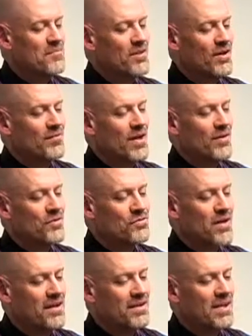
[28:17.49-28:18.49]
and Brigham Young was
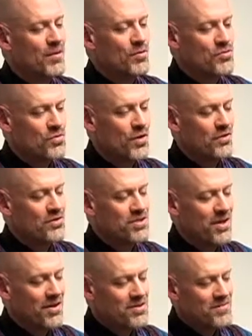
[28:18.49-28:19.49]
trying to keep control of the
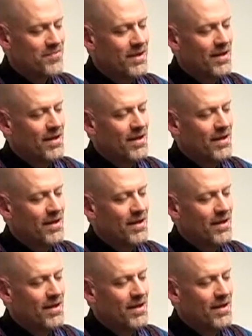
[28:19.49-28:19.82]
church.